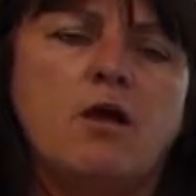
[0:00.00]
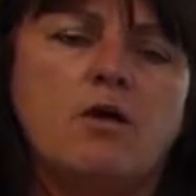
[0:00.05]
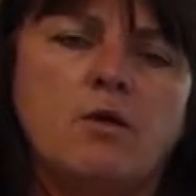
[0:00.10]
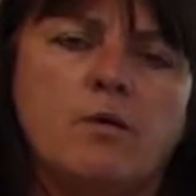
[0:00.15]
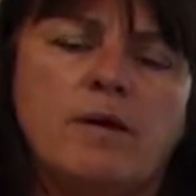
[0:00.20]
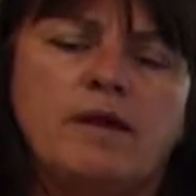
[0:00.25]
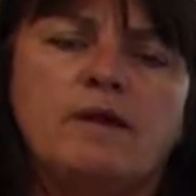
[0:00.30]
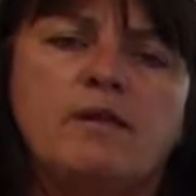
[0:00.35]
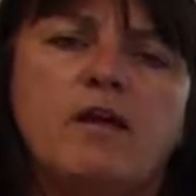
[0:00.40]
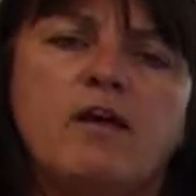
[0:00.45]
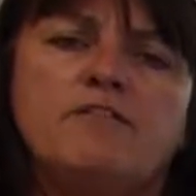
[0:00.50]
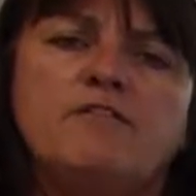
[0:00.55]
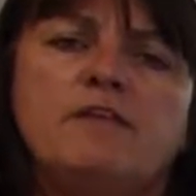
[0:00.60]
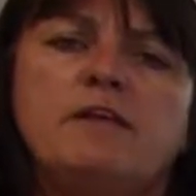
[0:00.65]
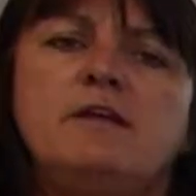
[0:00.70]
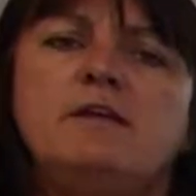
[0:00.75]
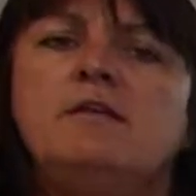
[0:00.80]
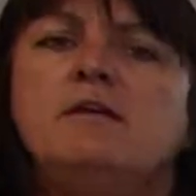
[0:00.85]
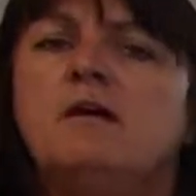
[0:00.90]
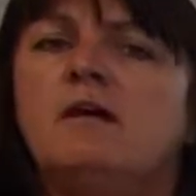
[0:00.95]
Quite
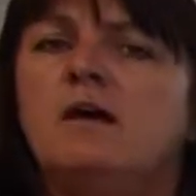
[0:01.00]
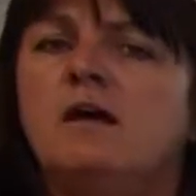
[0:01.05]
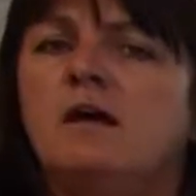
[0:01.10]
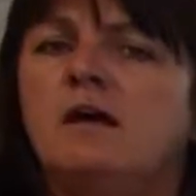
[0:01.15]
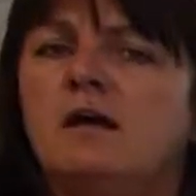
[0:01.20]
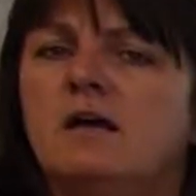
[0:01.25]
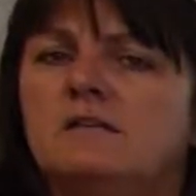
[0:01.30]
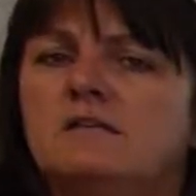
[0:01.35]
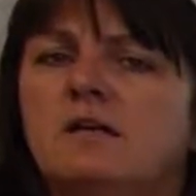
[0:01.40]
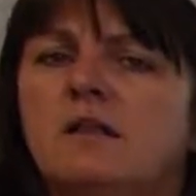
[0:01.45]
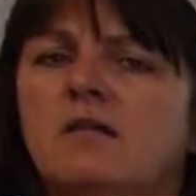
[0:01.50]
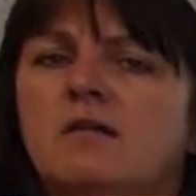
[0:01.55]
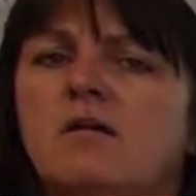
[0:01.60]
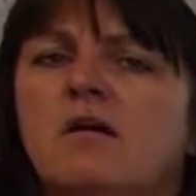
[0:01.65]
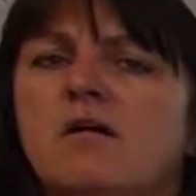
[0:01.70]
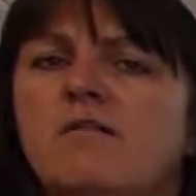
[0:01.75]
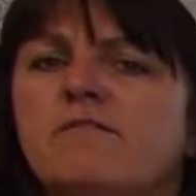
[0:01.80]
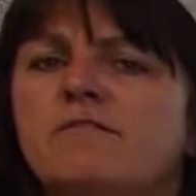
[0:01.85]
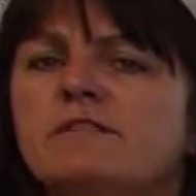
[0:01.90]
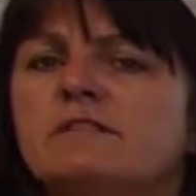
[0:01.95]
often a
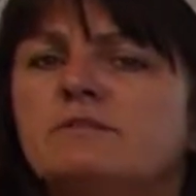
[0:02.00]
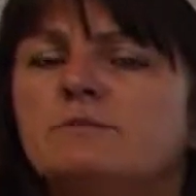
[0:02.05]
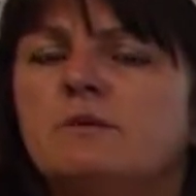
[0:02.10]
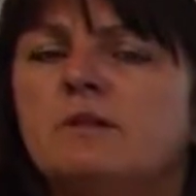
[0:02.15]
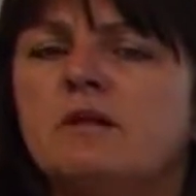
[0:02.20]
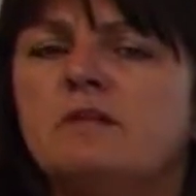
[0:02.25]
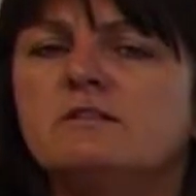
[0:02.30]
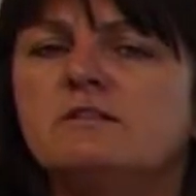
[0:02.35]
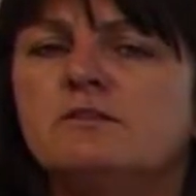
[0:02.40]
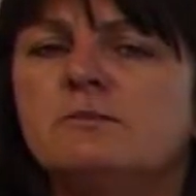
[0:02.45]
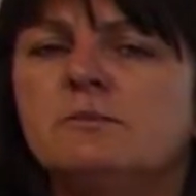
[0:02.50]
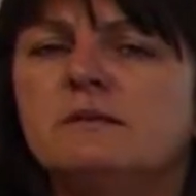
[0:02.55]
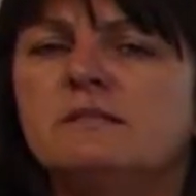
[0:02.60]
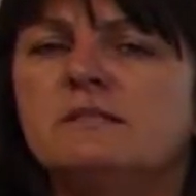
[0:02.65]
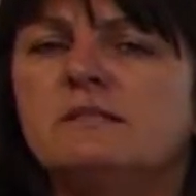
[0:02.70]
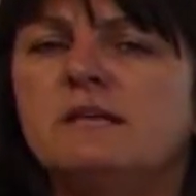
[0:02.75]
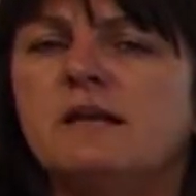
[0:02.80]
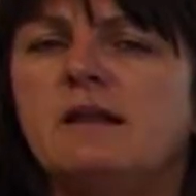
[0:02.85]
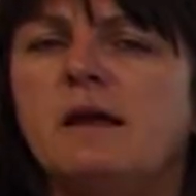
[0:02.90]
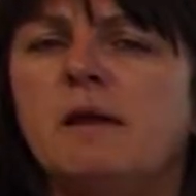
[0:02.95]
teleconference will also be
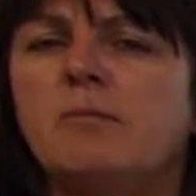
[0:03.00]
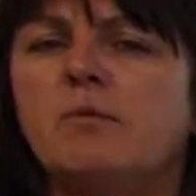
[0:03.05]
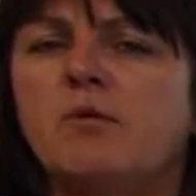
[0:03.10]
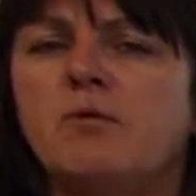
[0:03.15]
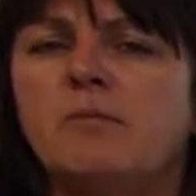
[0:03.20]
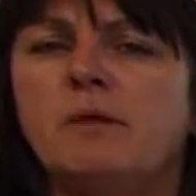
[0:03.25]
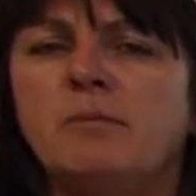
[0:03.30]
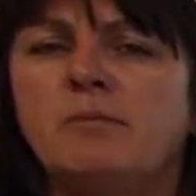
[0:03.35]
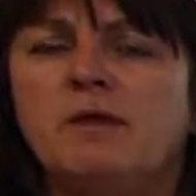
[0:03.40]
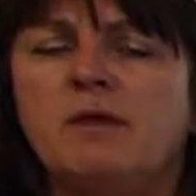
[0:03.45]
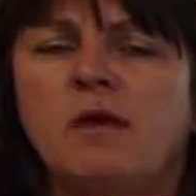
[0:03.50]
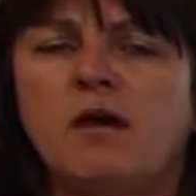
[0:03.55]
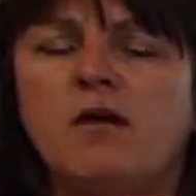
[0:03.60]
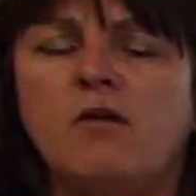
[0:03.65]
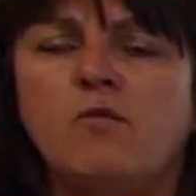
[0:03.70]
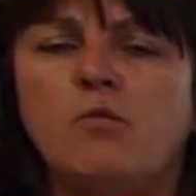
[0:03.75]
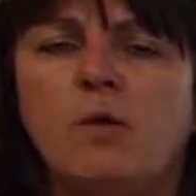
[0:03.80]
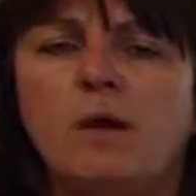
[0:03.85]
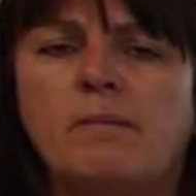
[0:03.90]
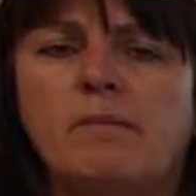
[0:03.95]
set up, or maybe
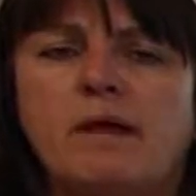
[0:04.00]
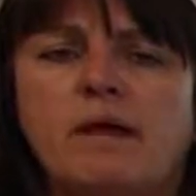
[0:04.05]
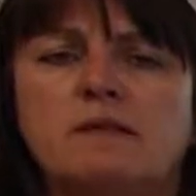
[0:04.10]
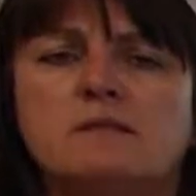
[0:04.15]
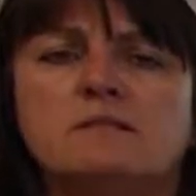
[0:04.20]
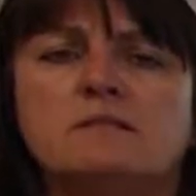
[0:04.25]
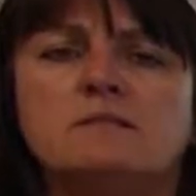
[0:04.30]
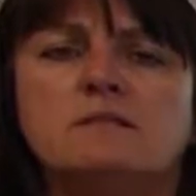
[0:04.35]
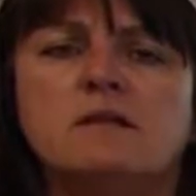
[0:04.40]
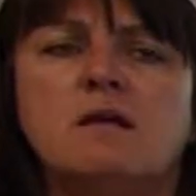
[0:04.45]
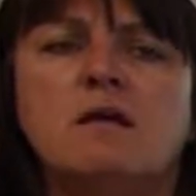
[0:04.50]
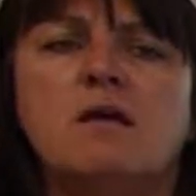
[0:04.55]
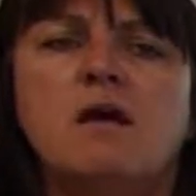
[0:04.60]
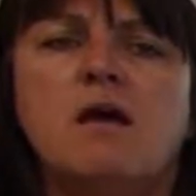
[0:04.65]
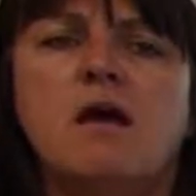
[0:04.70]
a WebEx